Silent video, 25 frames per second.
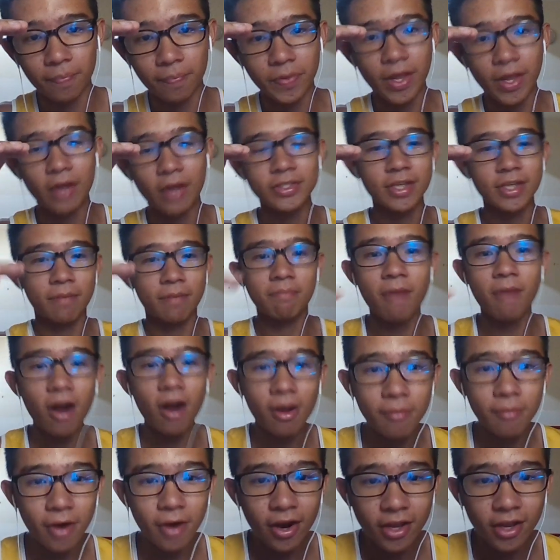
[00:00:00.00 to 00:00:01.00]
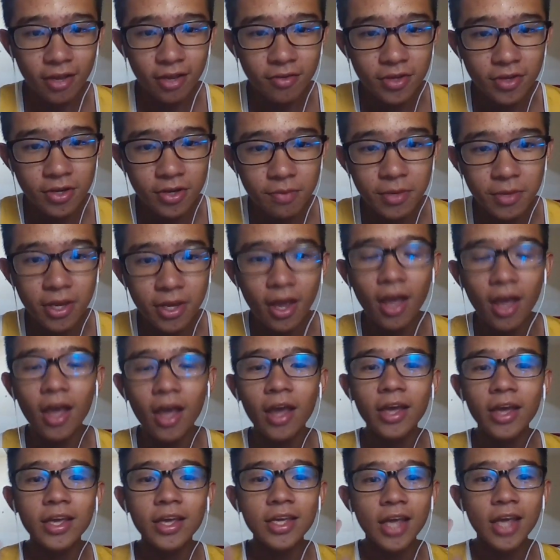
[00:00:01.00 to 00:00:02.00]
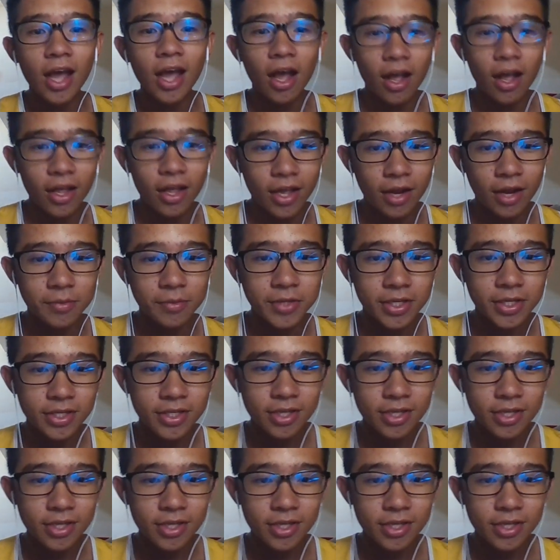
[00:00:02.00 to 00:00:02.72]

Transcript: I was like, Mara, can you hear me? And it was like,